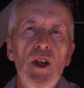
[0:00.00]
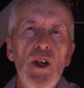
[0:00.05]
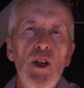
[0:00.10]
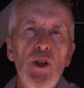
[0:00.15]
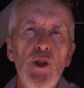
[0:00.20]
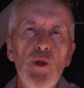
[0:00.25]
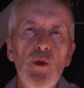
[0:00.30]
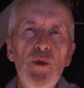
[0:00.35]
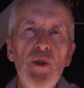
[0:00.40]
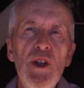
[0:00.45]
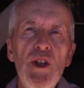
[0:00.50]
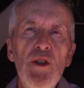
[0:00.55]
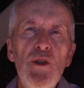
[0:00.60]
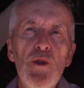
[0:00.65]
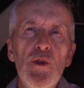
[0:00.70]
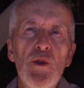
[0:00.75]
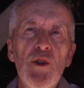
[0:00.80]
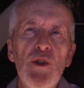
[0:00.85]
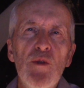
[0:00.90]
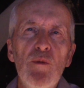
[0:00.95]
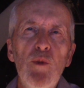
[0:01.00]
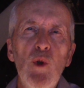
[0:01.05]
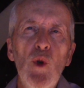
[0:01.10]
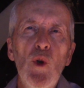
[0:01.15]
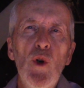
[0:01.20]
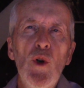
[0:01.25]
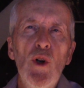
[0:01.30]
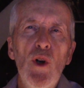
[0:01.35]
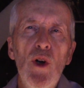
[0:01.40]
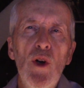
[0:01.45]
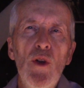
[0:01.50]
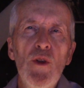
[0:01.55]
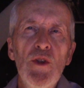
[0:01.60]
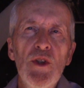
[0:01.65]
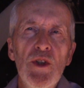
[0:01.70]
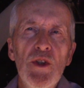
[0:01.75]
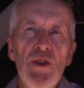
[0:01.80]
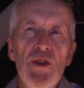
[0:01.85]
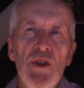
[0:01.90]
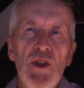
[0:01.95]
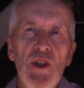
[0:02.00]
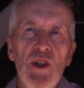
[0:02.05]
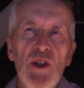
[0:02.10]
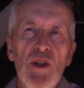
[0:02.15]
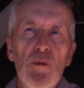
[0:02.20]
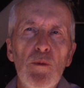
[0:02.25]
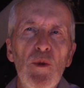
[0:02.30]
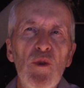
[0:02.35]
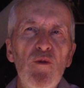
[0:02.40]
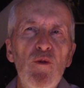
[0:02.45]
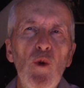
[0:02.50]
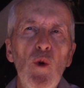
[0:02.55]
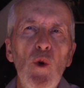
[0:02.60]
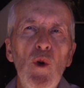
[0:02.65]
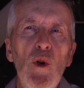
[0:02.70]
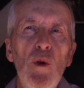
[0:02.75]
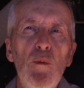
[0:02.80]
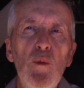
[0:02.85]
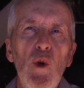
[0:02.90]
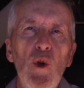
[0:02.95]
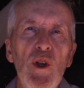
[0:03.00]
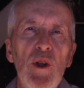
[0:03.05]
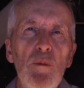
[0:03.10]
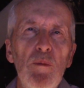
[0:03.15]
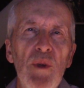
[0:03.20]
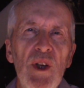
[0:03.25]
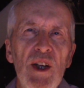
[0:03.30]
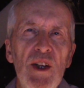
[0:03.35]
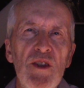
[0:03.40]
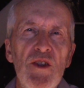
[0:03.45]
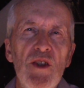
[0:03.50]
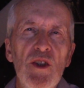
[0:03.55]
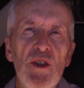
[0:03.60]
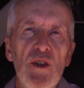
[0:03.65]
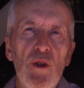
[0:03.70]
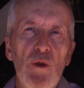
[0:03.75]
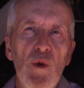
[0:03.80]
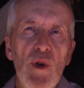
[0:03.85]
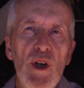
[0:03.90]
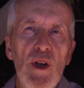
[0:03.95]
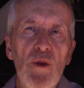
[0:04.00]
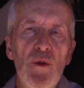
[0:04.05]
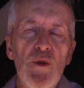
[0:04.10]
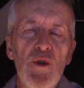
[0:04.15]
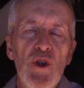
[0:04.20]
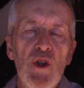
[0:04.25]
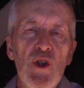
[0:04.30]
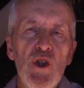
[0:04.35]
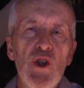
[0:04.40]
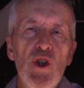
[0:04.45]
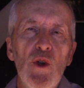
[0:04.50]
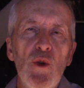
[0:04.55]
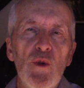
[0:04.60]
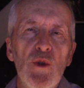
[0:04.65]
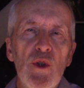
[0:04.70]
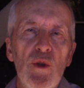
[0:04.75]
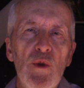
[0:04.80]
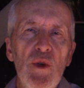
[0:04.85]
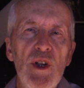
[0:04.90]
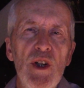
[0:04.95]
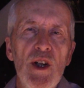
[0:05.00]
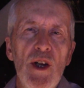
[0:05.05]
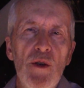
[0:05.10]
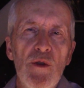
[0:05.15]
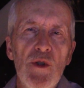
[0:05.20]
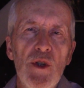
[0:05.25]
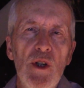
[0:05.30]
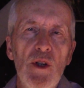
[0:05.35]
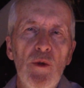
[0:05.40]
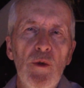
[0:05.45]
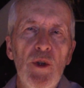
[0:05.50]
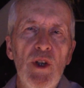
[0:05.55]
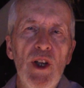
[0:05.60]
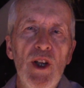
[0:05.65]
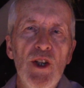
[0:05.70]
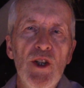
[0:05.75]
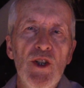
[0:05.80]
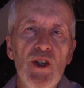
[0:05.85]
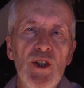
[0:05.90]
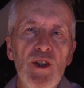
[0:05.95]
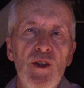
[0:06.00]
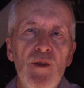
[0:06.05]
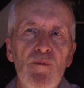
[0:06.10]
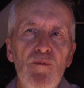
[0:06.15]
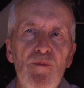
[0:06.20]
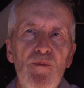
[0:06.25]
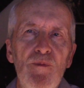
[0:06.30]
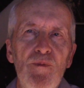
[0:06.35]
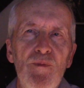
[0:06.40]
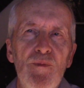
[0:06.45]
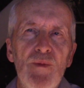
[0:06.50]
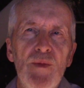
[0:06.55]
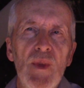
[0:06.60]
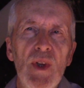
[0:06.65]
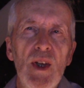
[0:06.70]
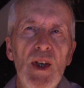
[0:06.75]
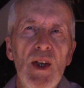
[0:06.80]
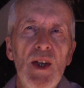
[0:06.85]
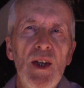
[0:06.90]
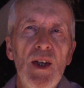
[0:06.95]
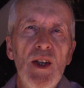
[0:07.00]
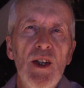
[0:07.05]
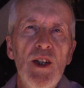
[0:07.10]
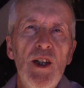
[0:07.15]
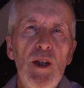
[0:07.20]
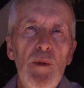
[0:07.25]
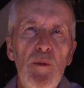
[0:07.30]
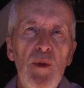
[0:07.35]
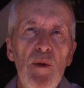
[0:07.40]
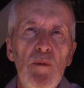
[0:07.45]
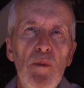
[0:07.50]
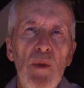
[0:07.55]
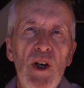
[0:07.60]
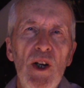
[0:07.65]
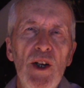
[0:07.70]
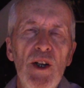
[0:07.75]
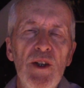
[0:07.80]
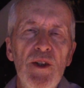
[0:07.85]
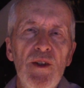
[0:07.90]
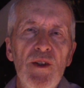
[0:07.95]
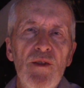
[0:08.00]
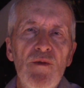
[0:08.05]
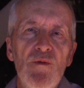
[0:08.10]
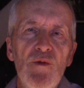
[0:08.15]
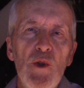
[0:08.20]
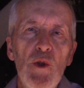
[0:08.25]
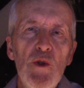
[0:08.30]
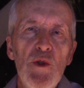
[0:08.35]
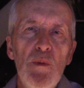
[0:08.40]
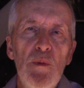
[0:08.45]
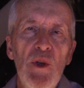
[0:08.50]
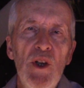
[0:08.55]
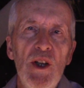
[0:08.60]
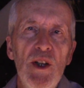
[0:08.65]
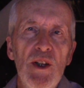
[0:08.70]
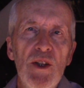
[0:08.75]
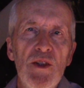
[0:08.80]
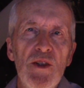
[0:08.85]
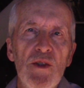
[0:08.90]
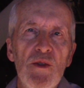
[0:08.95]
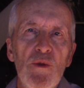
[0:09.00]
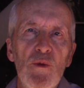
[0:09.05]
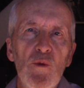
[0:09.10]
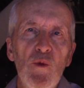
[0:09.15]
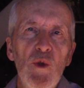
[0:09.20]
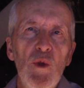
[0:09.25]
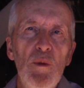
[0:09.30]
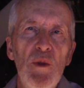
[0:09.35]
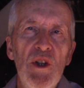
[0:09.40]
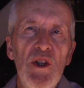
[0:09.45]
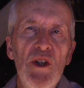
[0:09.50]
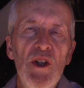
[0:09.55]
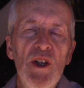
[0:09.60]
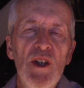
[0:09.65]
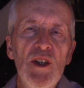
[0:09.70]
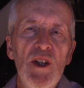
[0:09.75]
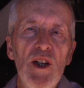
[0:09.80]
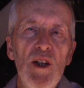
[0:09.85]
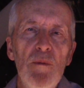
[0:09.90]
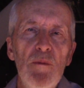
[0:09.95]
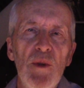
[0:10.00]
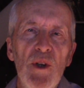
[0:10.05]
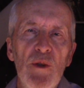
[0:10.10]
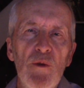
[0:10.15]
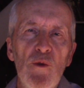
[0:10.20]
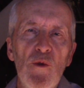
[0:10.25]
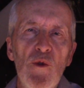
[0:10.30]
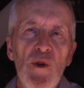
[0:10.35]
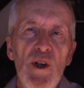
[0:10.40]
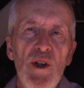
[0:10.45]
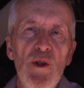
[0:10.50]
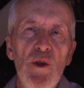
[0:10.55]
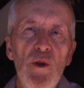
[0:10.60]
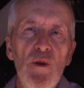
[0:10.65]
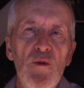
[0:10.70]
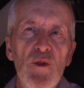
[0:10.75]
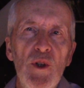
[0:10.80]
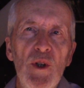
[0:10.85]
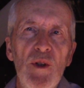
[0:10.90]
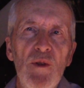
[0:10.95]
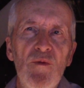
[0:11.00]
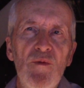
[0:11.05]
You need to explore all these things before putting pegs in the ground to show the greenhouse location. Keep in mind, those pegs will be dug up and run over.